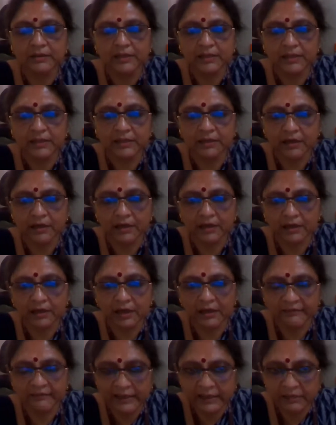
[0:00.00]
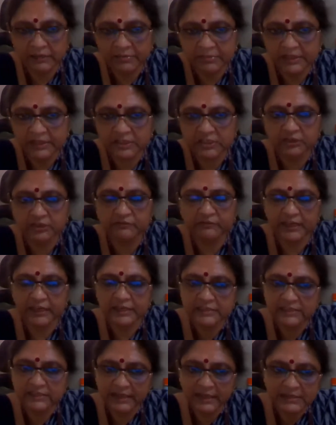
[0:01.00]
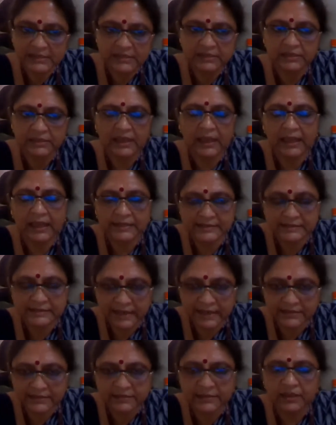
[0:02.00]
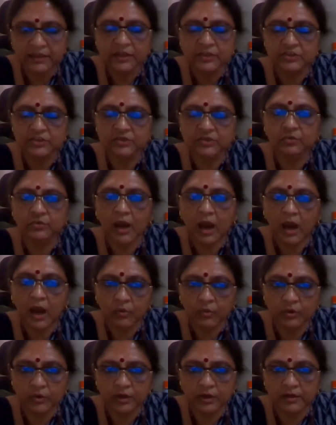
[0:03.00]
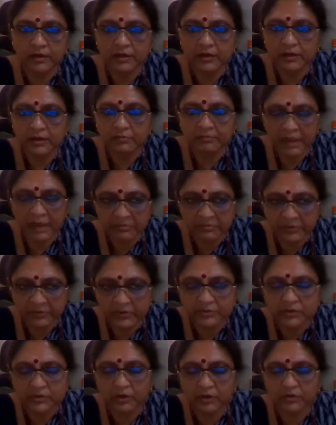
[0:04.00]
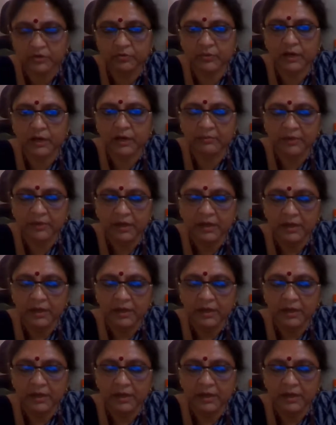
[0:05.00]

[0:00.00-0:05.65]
the uh, availability of internet access to our members or to our